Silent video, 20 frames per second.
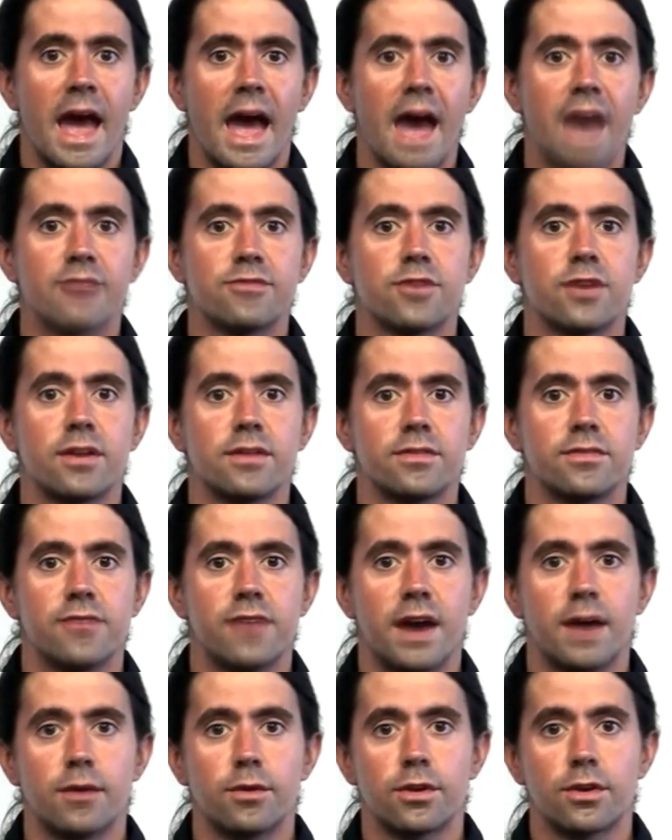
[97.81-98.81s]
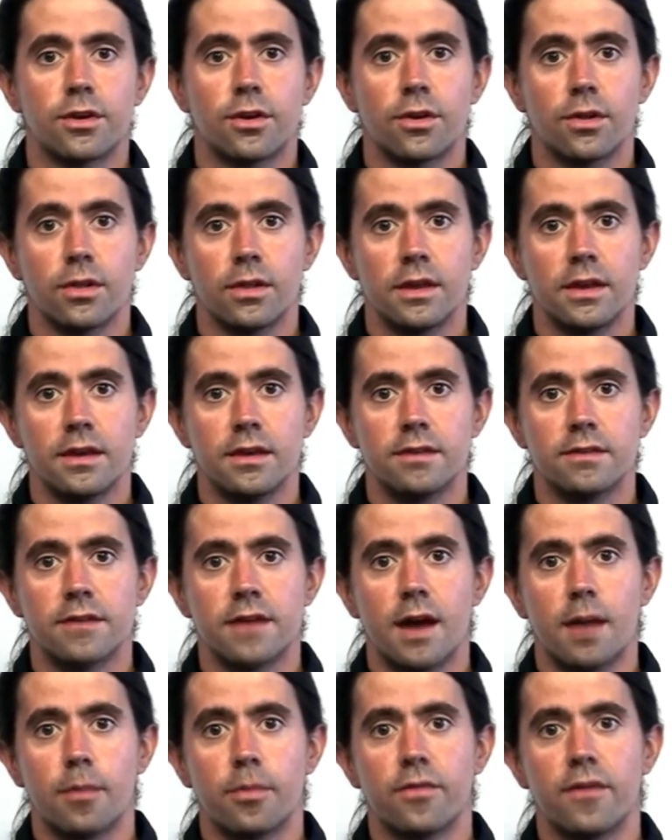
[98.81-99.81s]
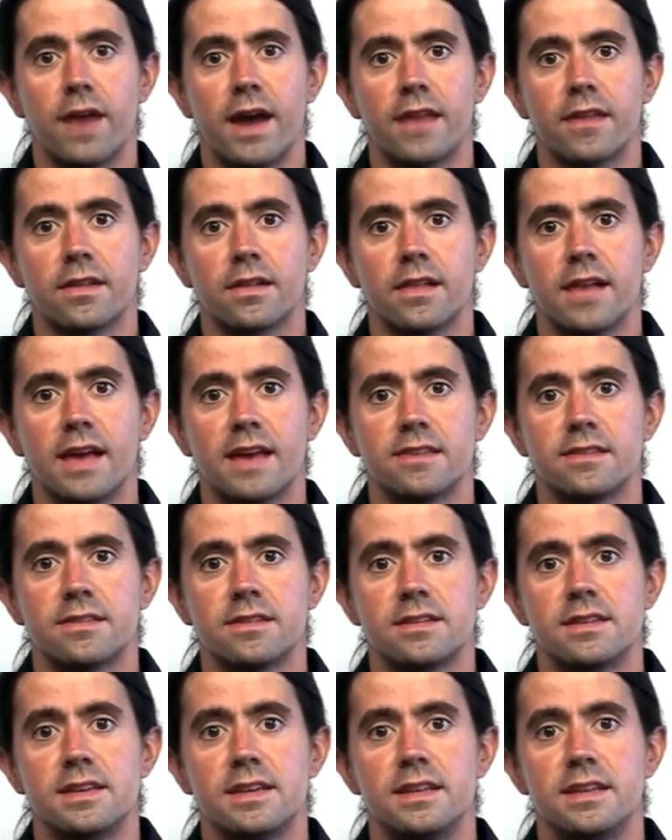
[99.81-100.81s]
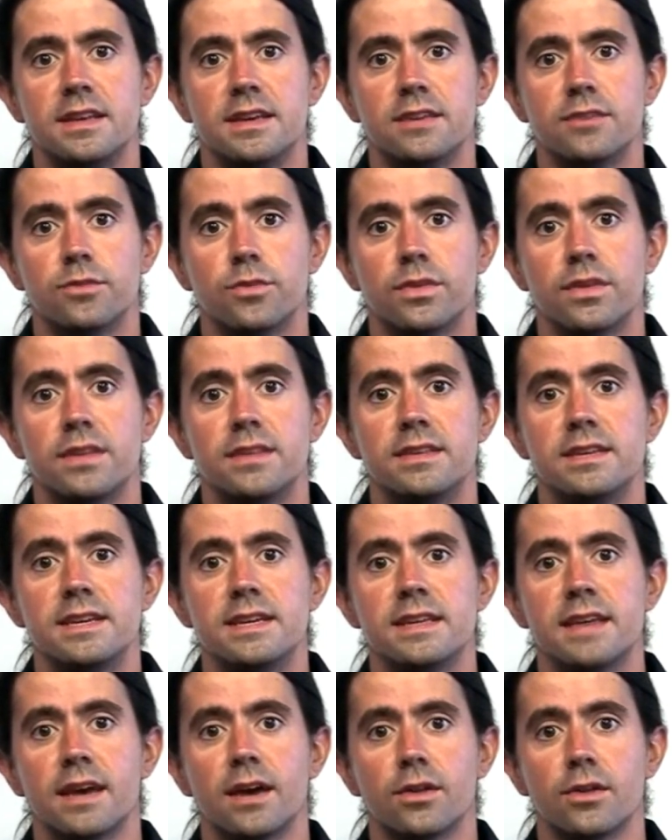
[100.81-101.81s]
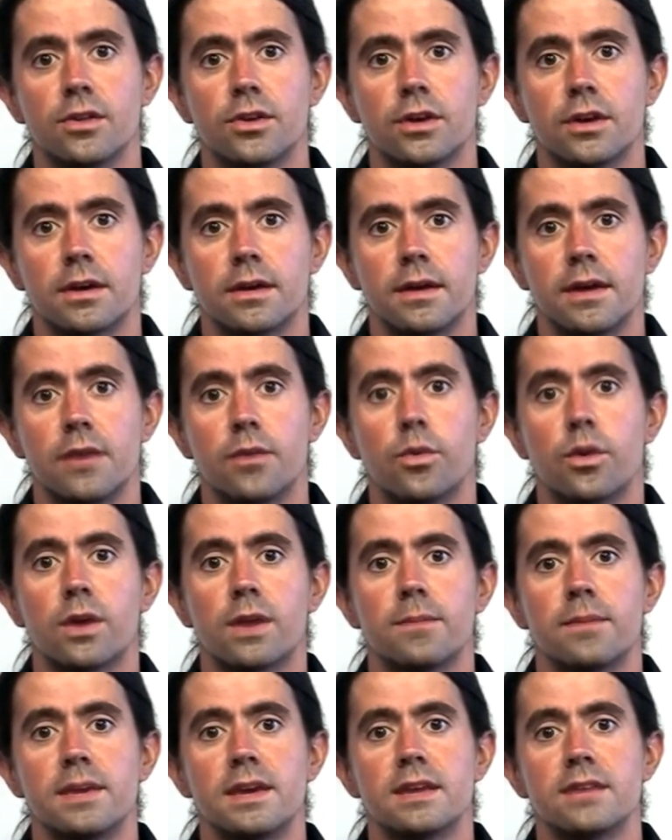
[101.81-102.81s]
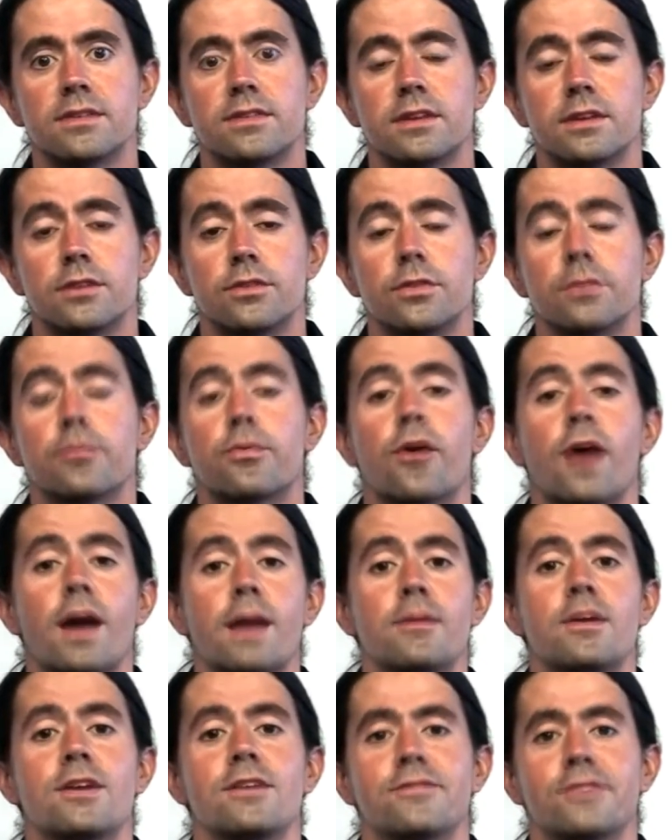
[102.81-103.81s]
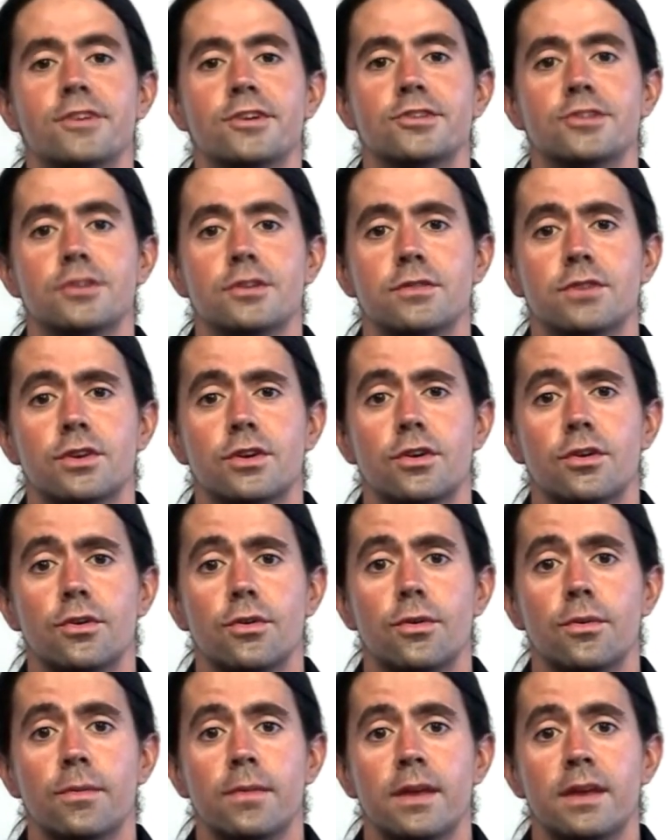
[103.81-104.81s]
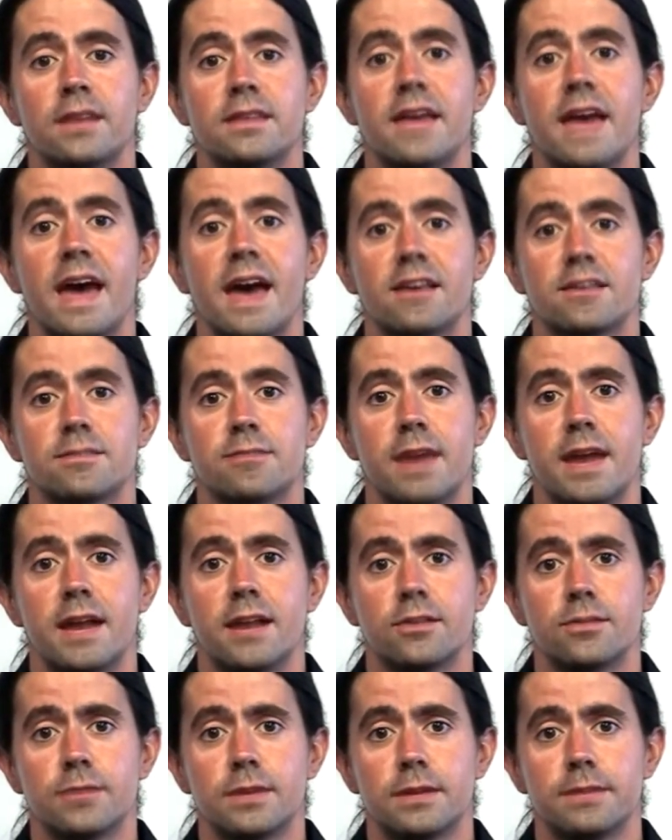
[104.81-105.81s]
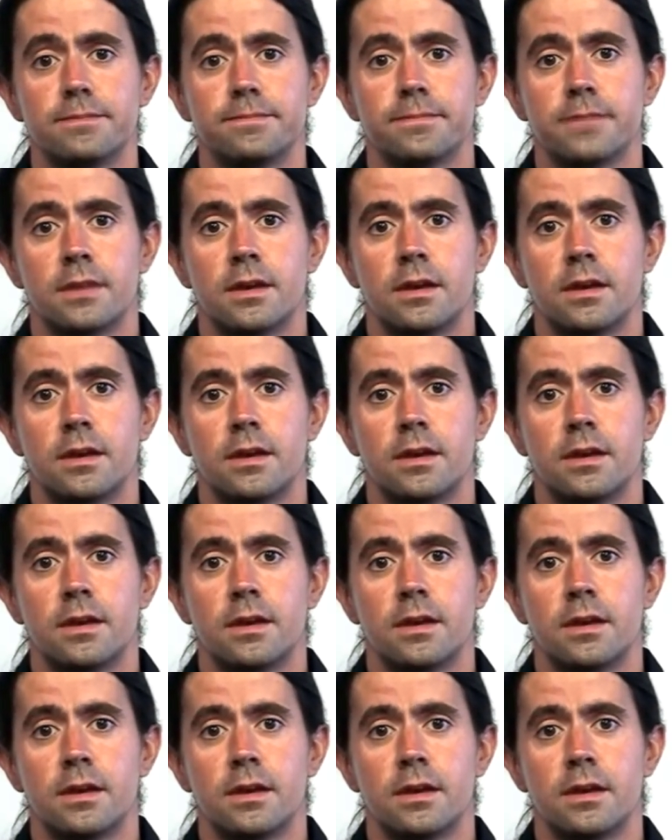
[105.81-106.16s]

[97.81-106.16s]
After I've defined what a kernel is, I'll provide the class's attendees with a detailed look at what can be considered the primary function of a kernel, task management.